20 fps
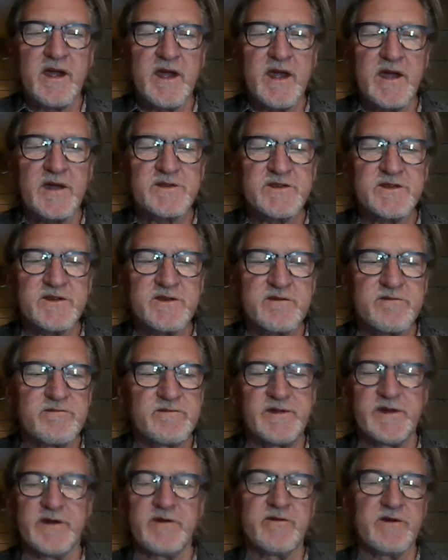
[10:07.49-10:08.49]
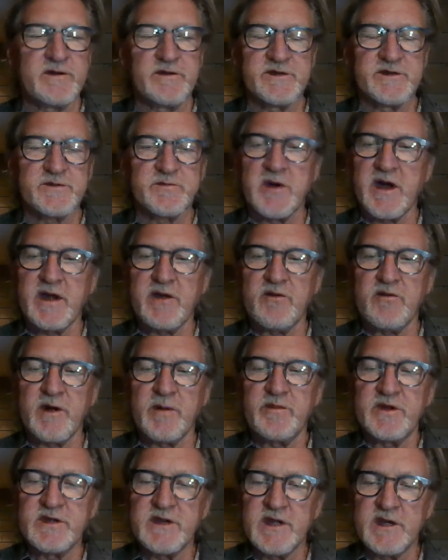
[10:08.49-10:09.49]
has a spotty
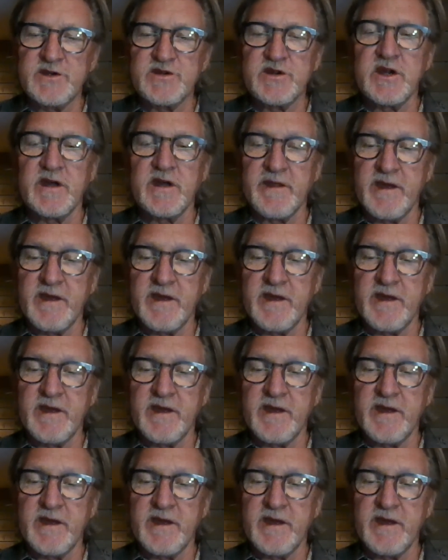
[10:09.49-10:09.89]
reputation.